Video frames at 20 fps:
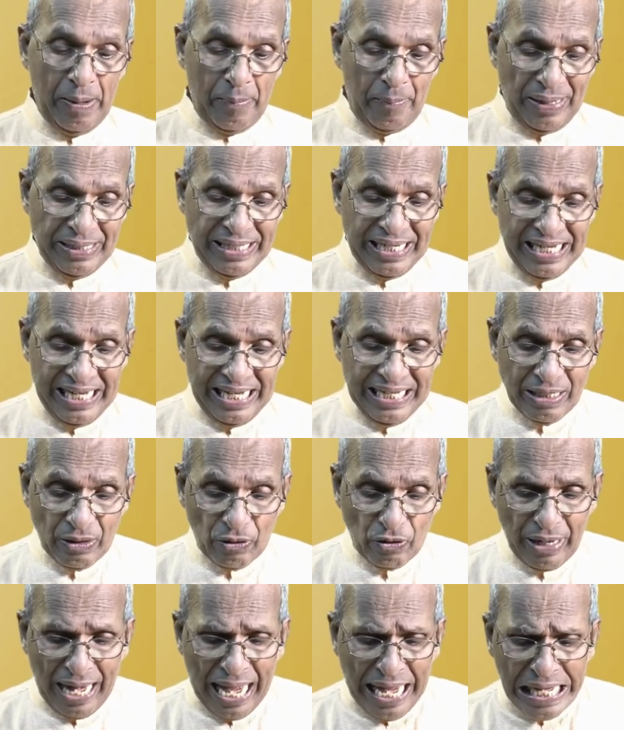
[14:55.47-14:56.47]
but He
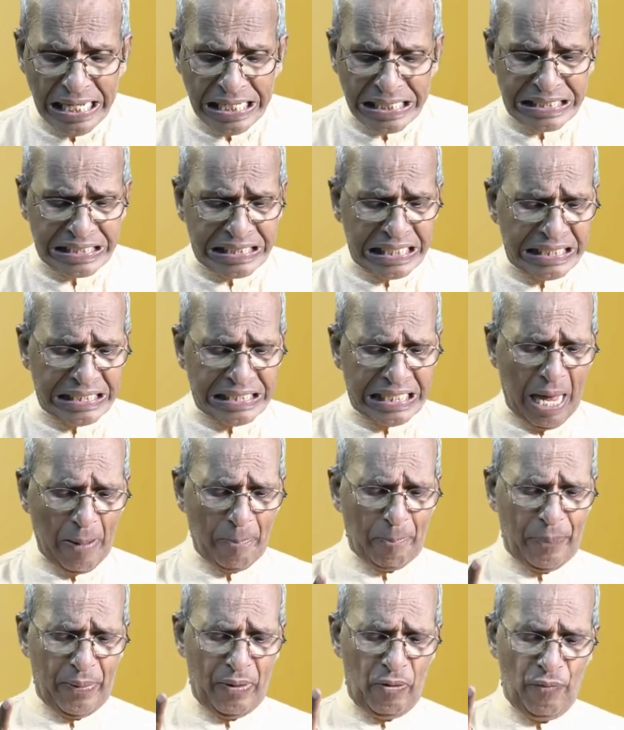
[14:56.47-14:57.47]
raised us
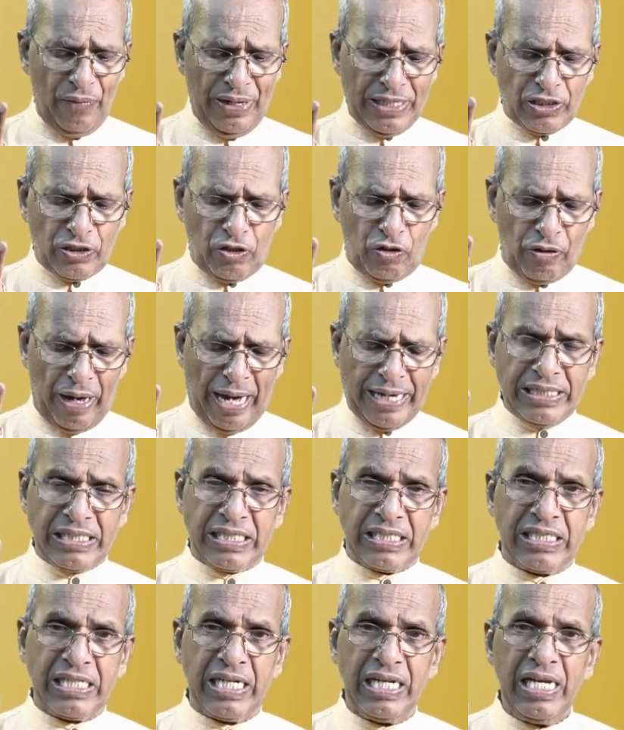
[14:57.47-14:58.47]
up with
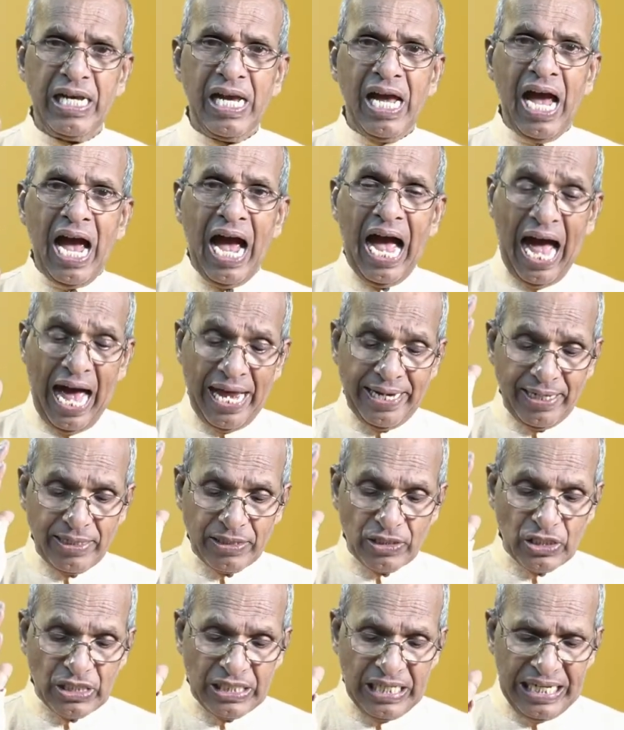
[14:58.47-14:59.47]
Christ and
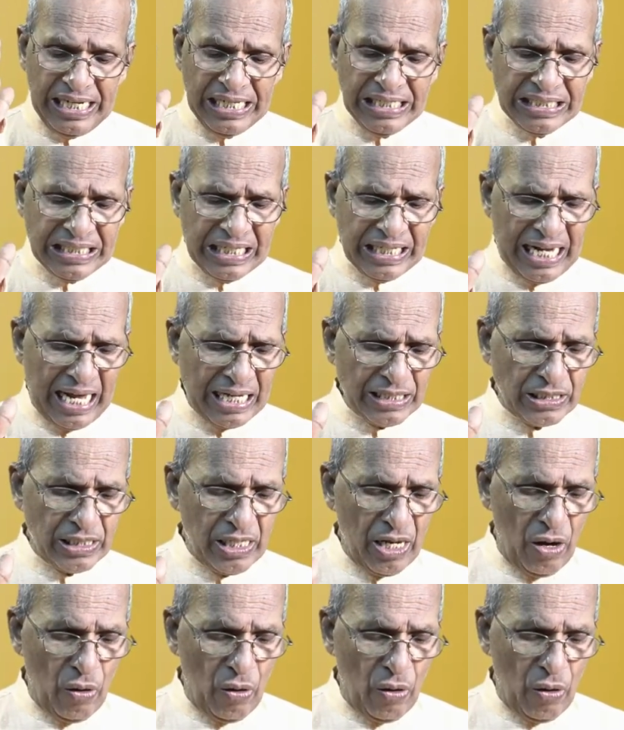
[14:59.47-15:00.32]
seated us